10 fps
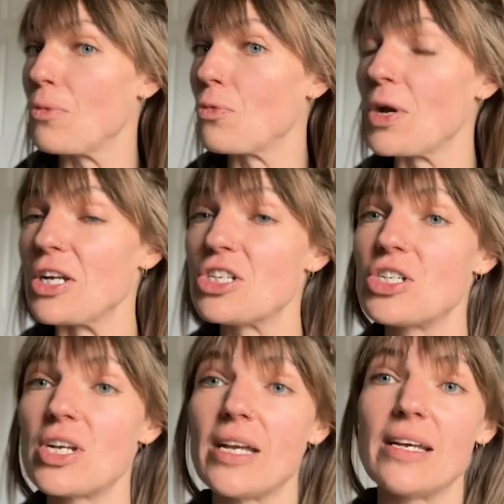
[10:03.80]

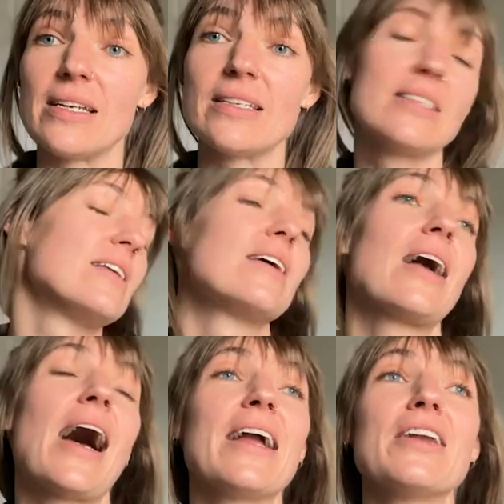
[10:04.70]
which is
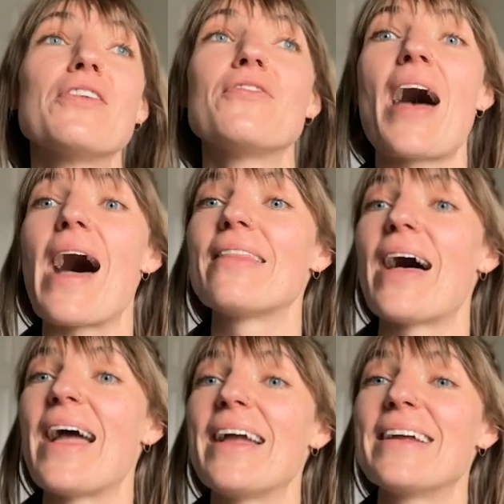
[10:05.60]
kind of
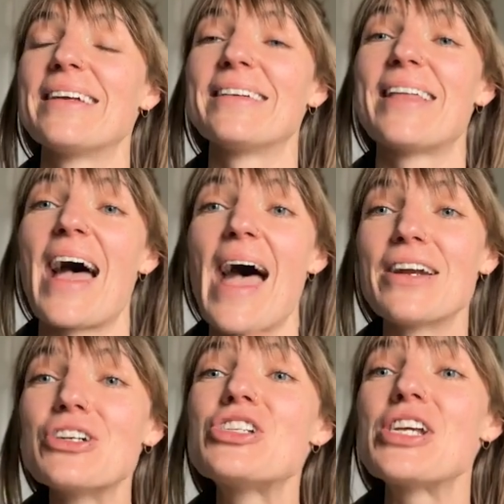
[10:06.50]
that
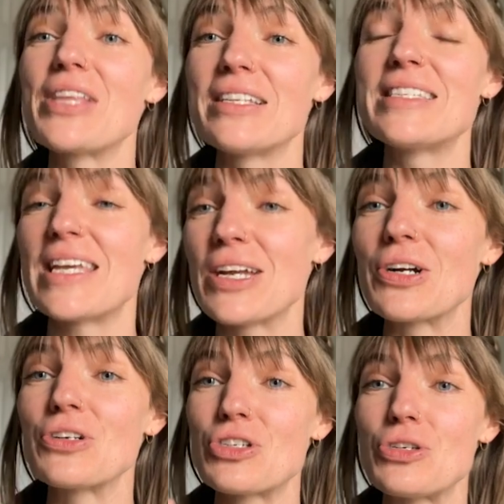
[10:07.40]
energy that's
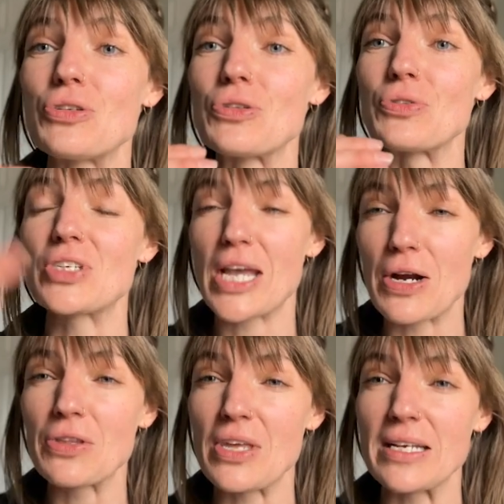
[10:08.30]
here to
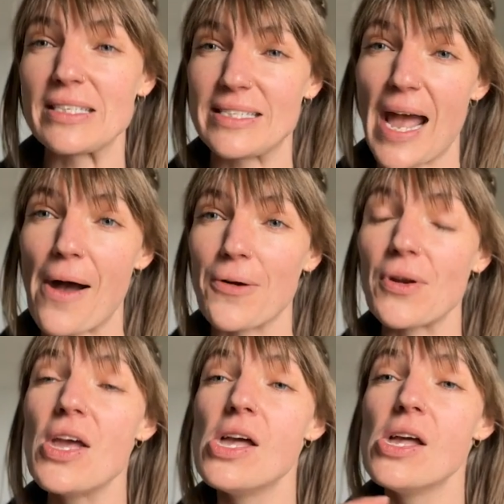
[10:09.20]
tear things
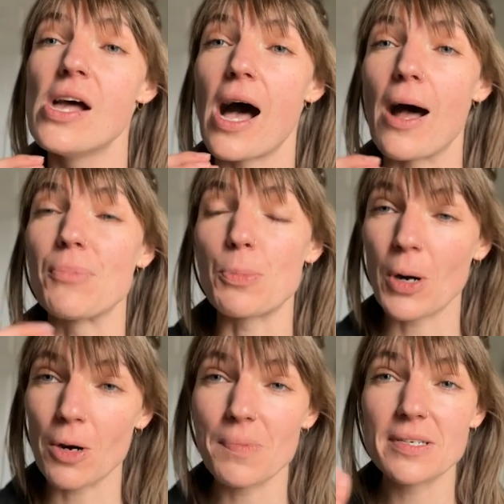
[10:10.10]
down. The
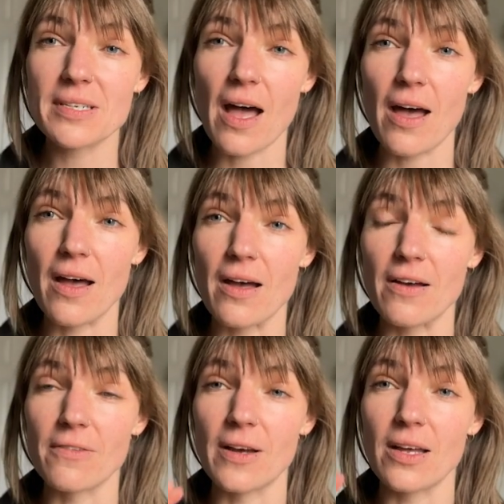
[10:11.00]
purpose
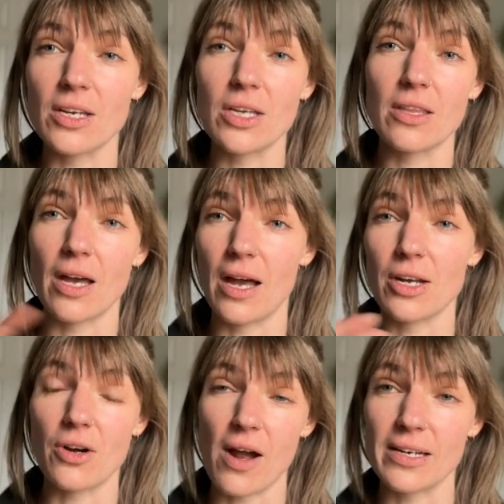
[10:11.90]
of
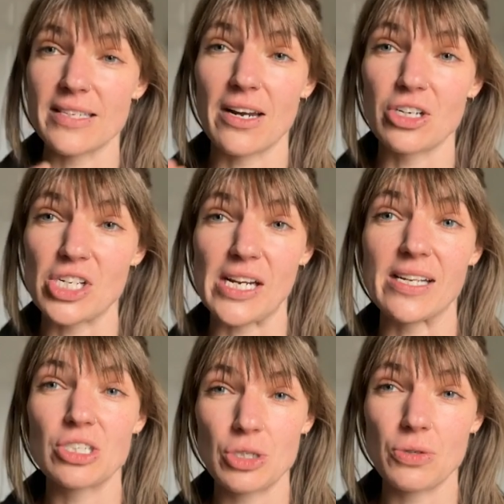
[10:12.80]
Uranus energy
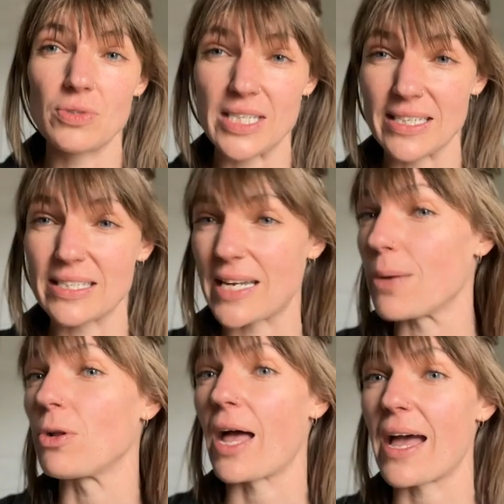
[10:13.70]
is to
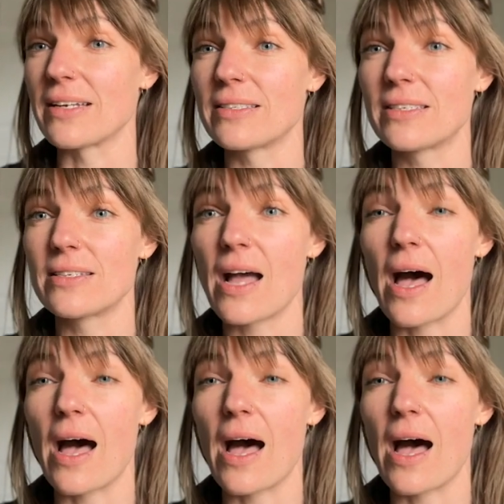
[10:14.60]
destabilize